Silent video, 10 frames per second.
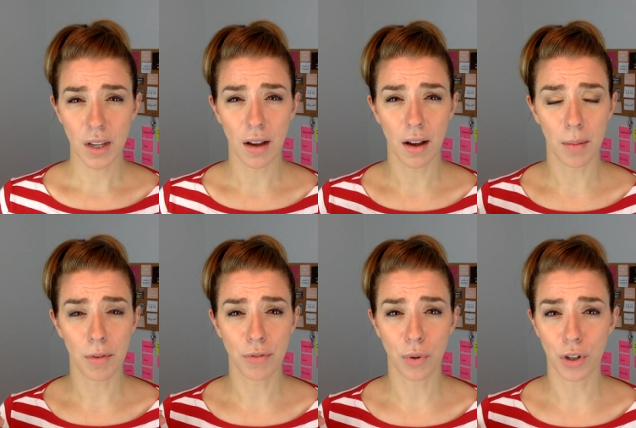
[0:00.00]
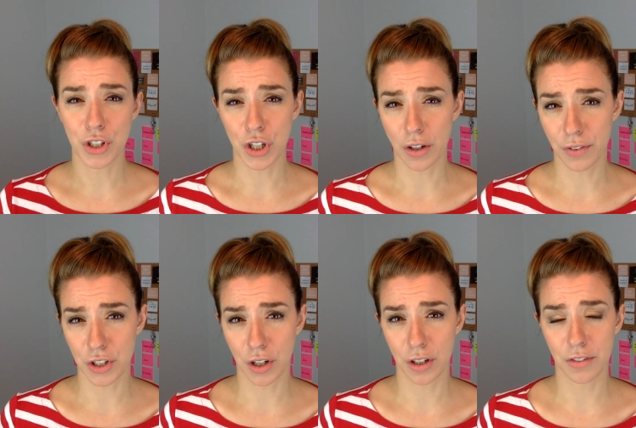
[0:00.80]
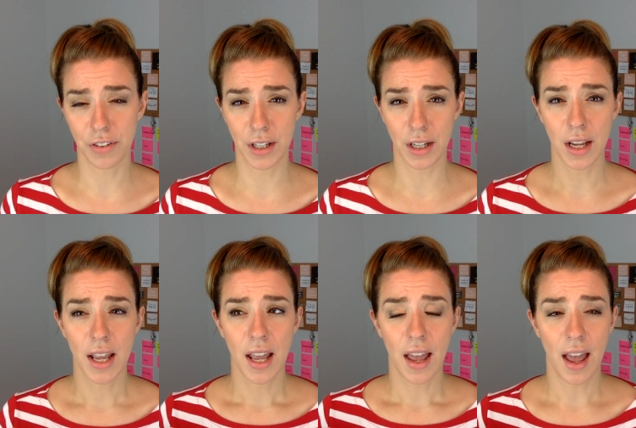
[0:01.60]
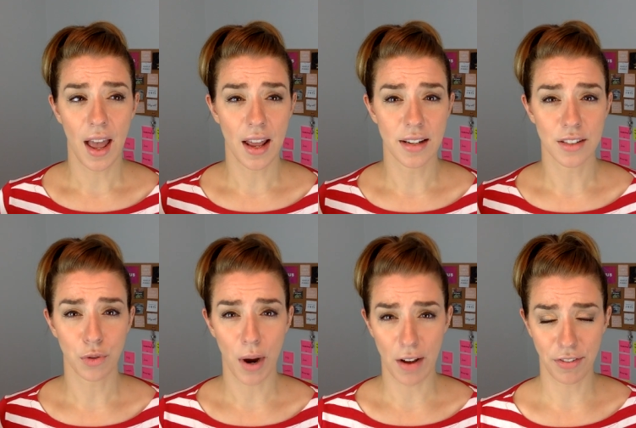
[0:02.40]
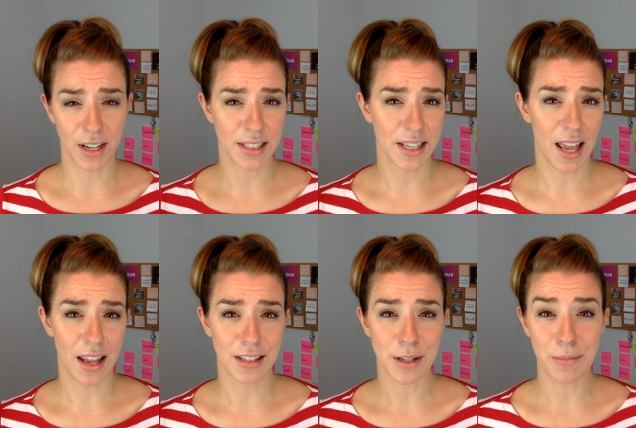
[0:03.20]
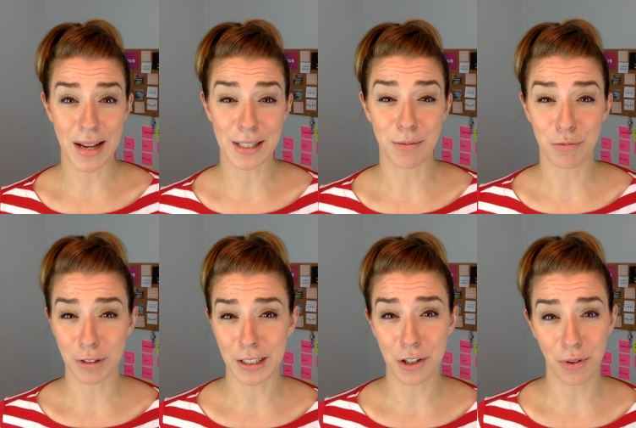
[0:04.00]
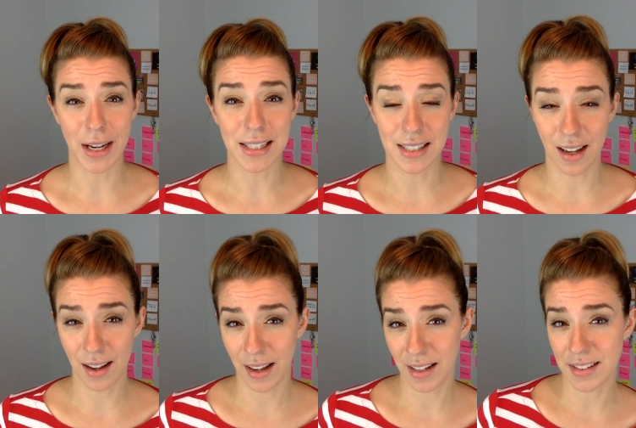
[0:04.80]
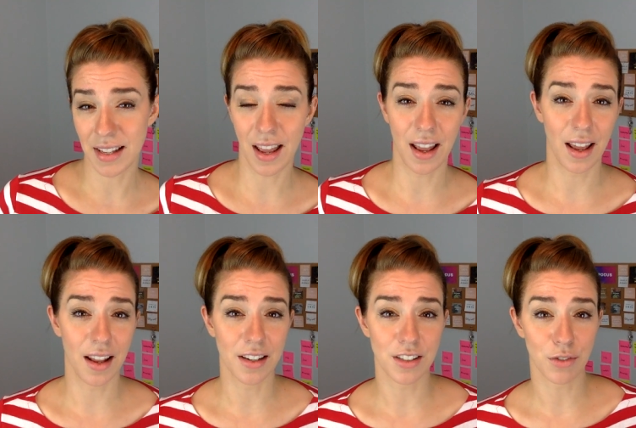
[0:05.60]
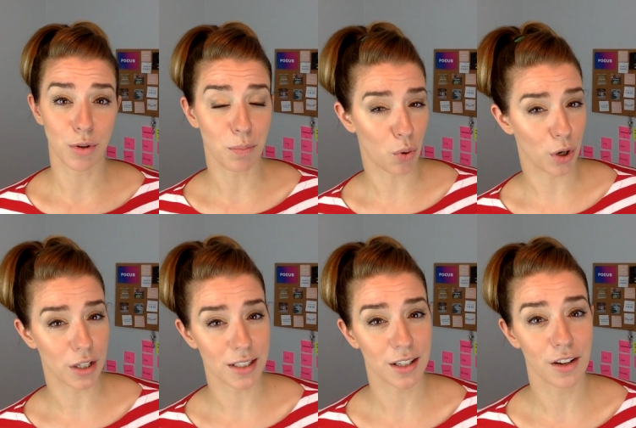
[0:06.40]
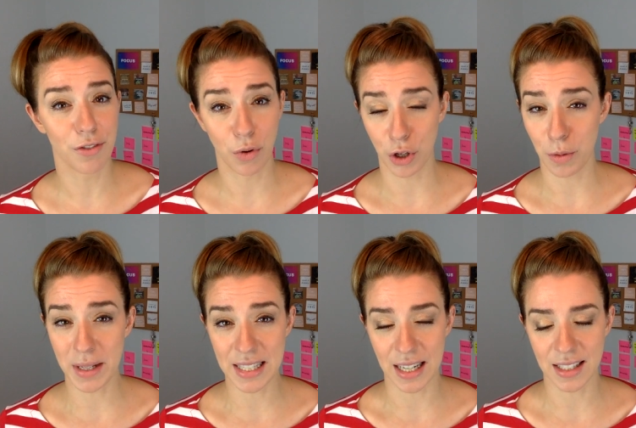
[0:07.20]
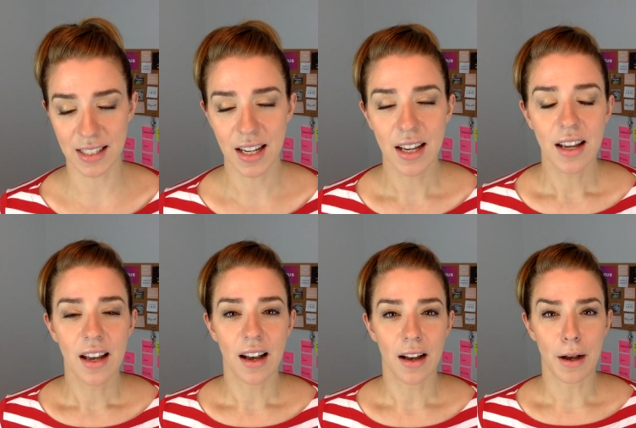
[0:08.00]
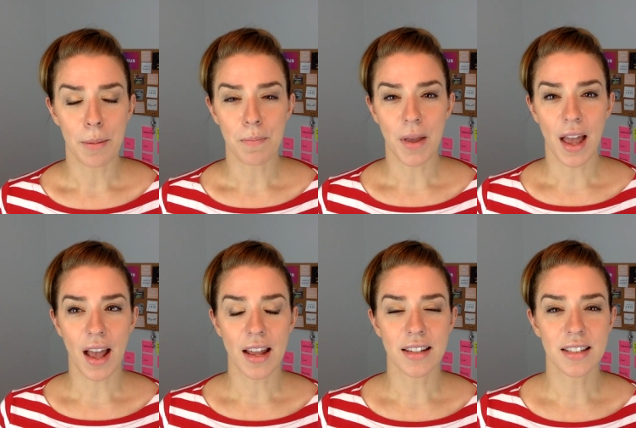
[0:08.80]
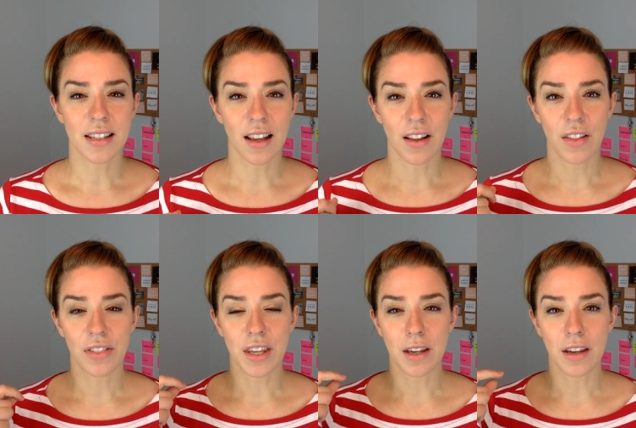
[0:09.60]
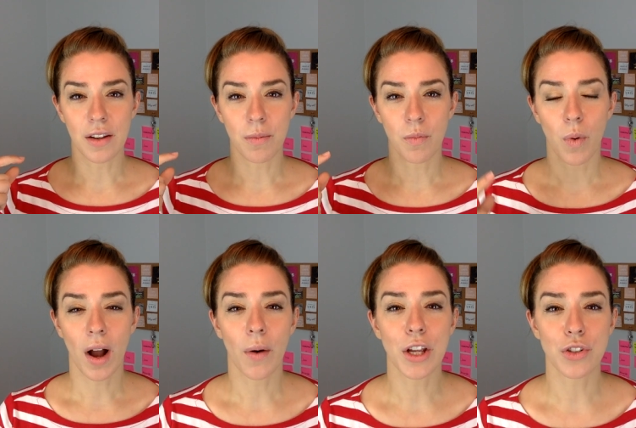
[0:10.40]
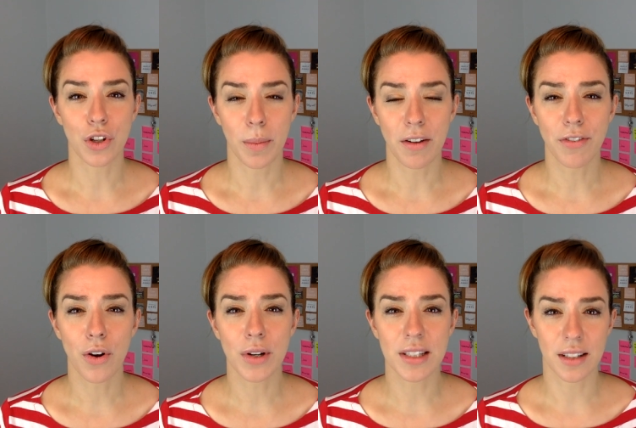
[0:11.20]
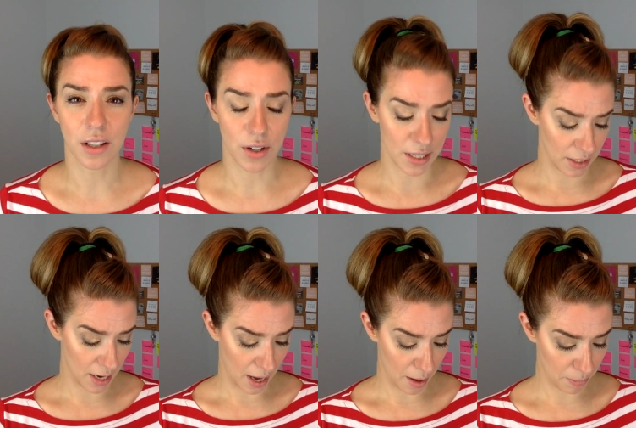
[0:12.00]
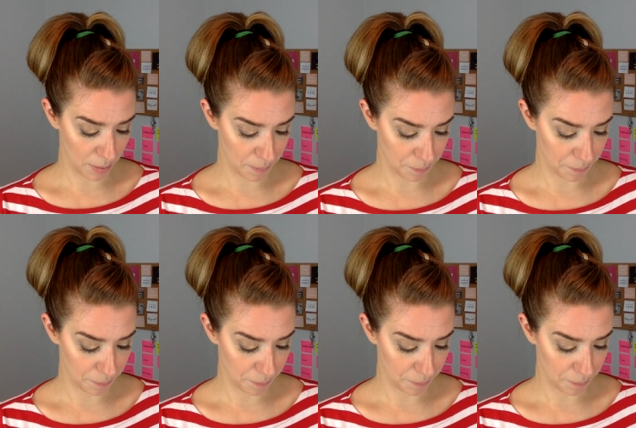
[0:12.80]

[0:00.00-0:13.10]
um, for stock photography and graphics and to make some really great signs and reports for your business. Um, and the well, how I use it on my phone is that there is an app,